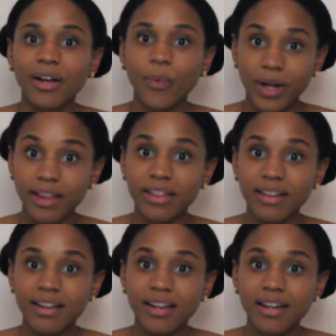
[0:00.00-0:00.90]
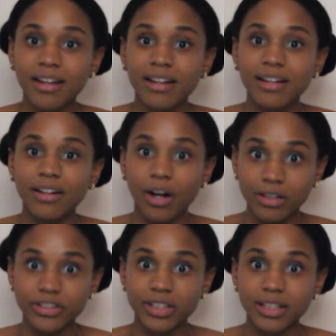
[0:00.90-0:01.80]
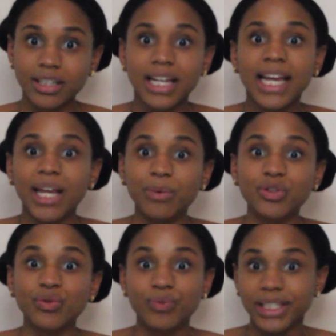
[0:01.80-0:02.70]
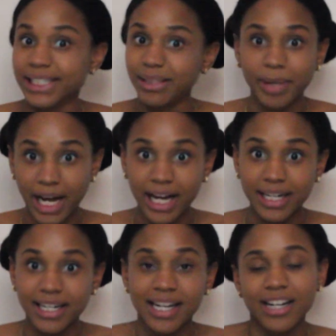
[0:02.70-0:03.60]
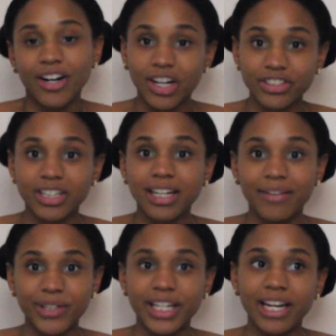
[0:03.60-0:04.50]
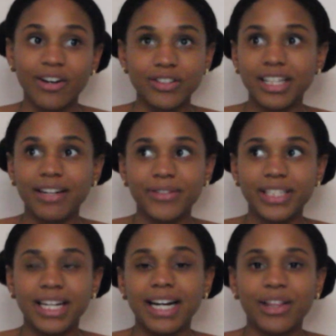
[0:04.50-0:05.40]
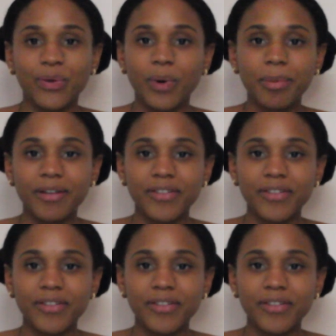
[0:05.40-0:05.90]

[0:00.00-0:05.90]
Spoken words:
with nausea. It was really bad. Nausea every day, all day, every day. I threw up